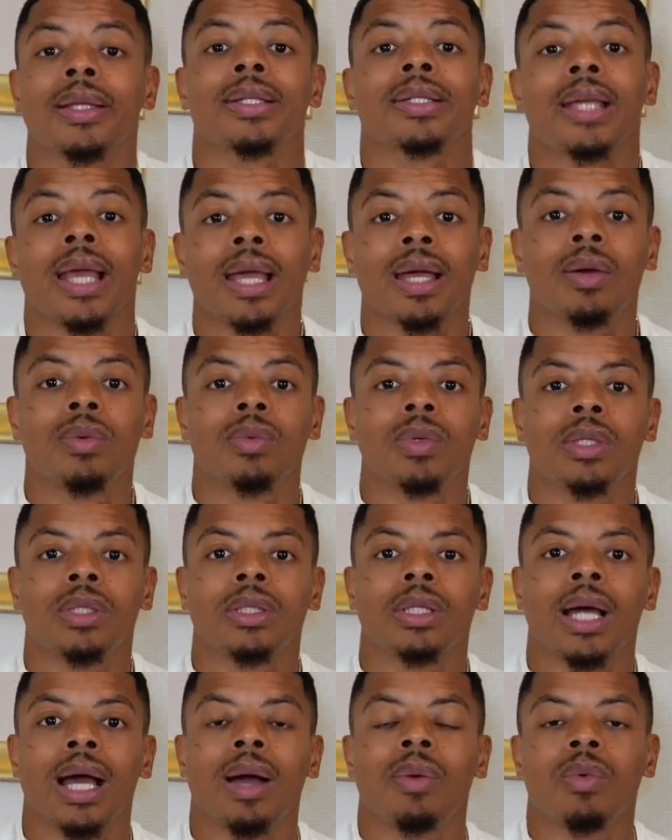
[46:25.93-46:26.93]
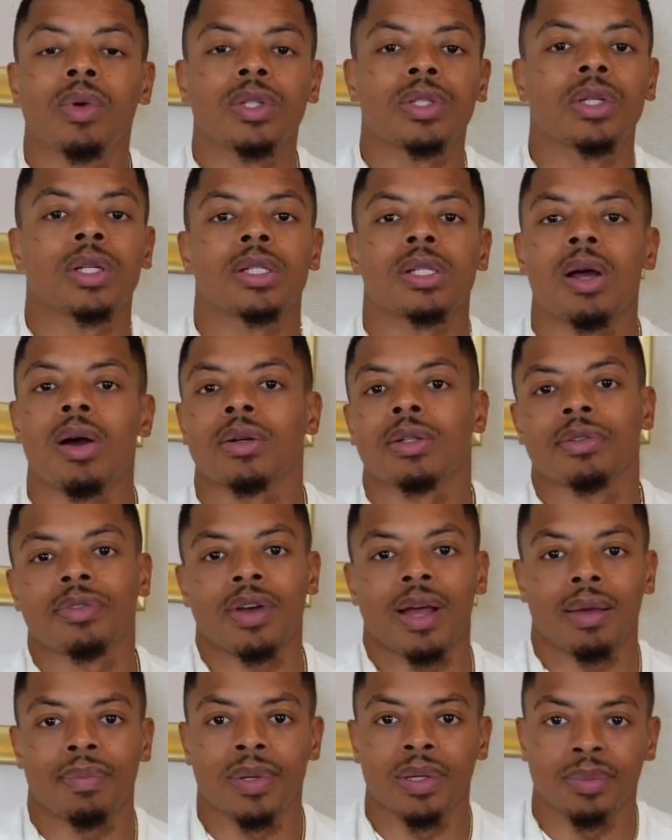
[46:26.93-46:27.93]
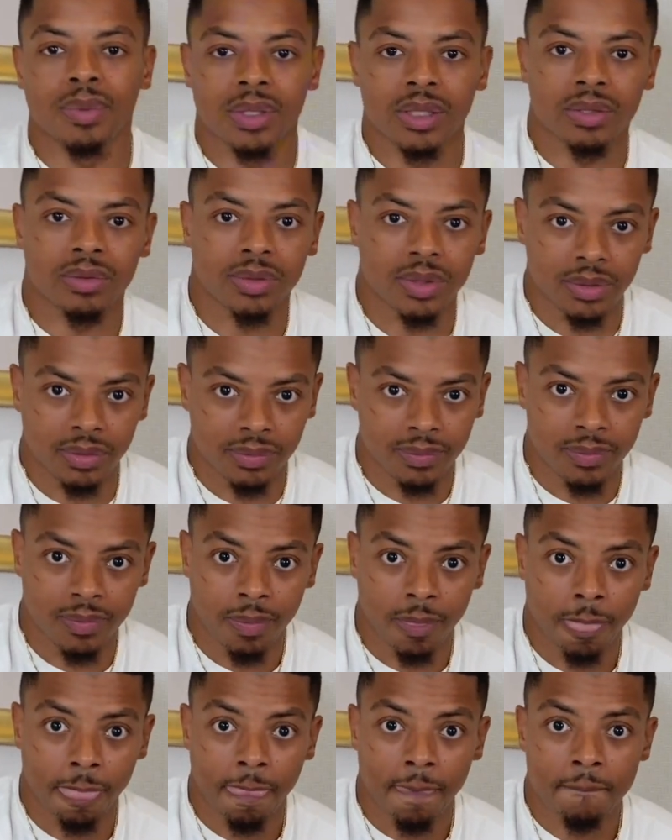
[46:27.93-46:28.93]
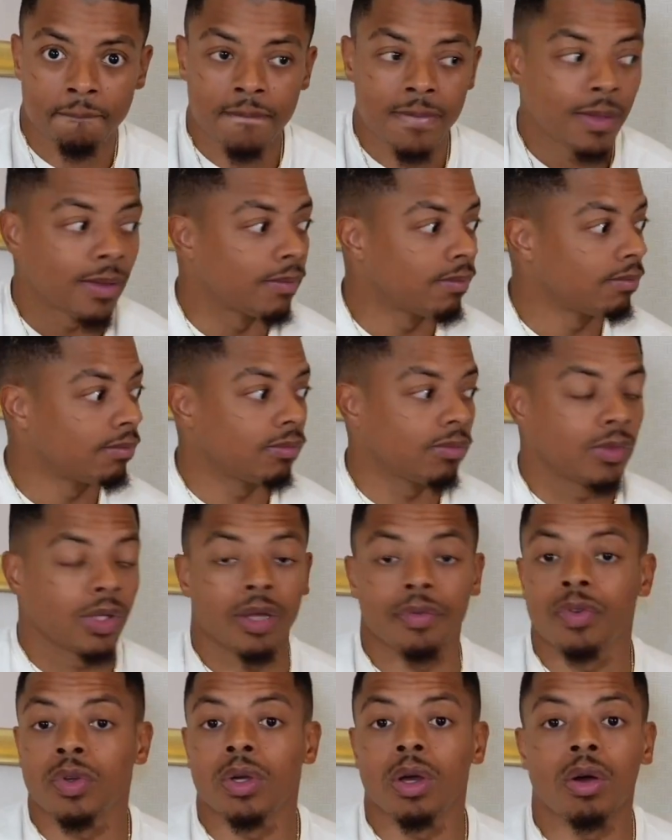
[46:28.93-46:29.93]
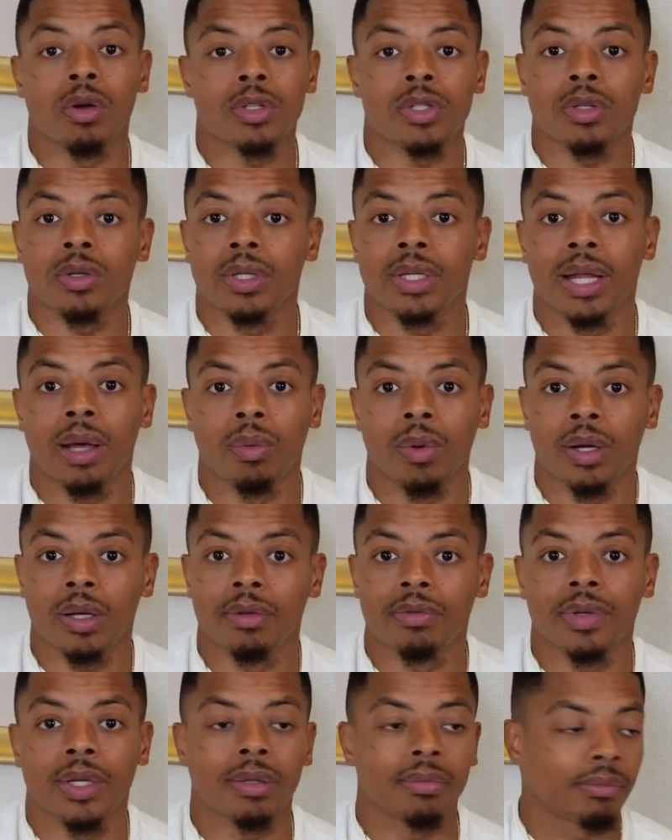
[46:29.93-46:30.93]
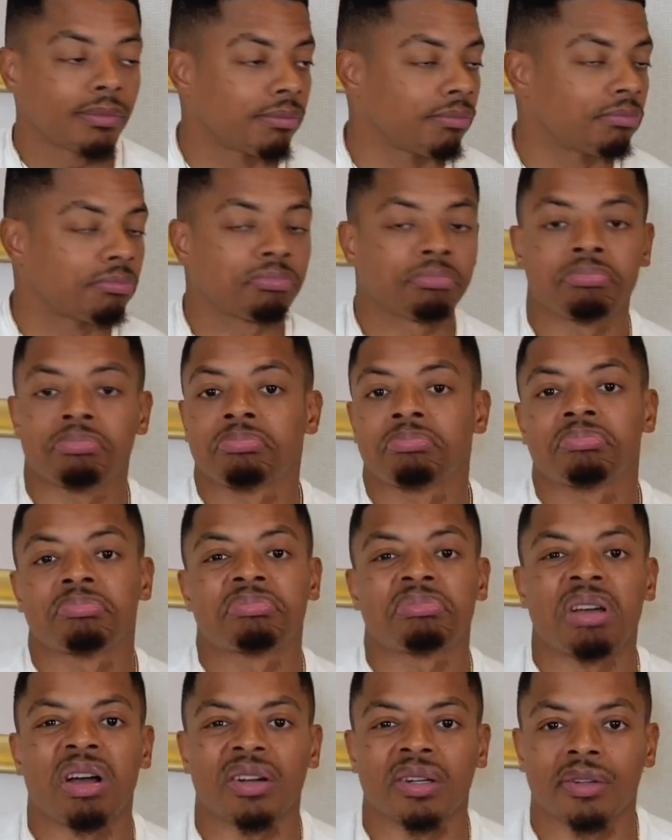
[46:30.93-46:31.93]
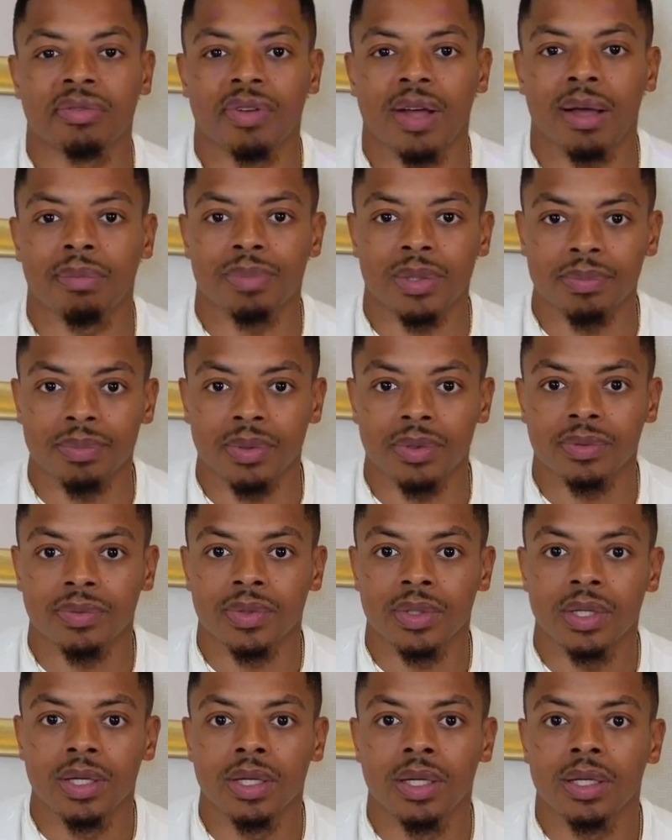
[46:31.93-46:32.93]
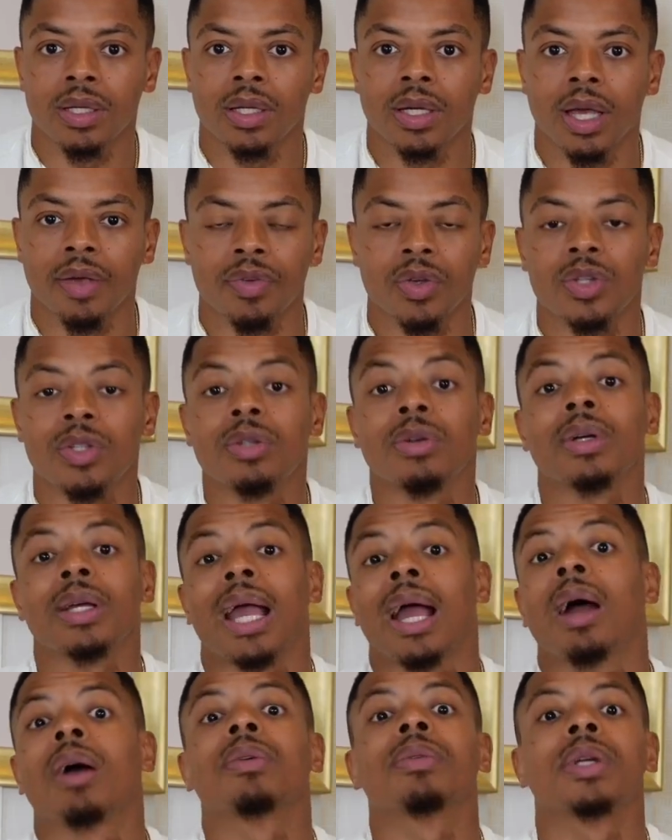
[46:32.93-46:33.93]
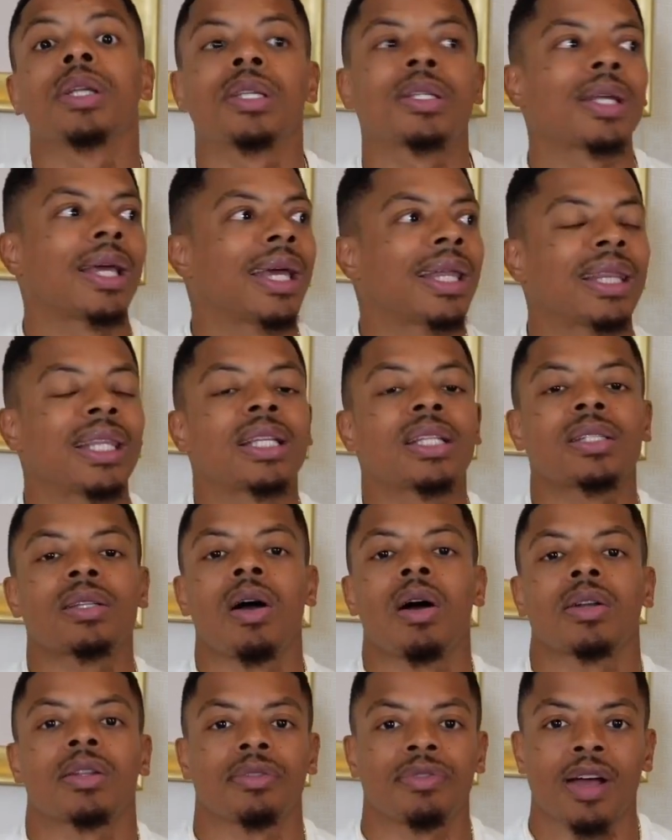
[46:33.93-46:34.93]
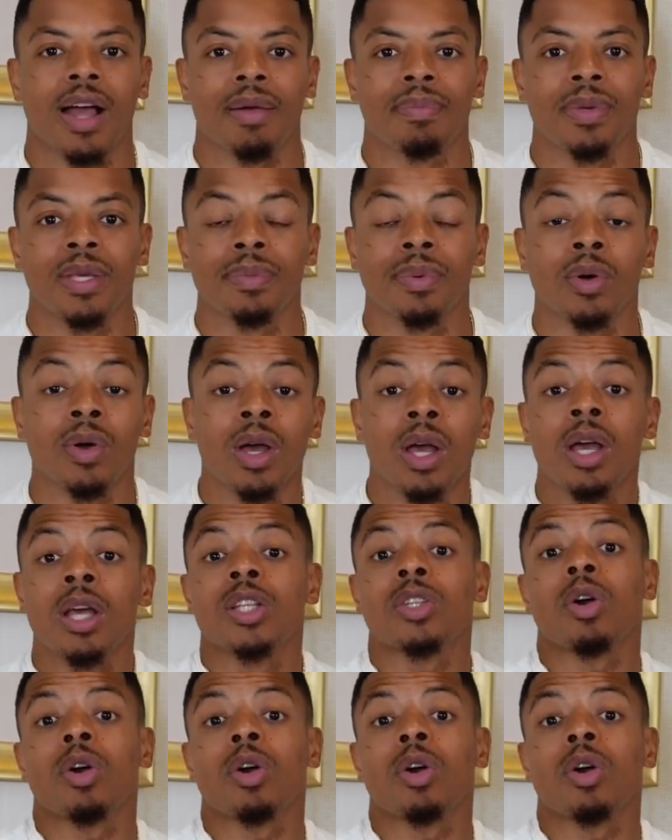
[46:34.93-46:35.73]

The second one, I want you to talk to 5 people this week. If you go to a networking event, talk to 5 people. If you're doing outreach, at least talk to 5 people.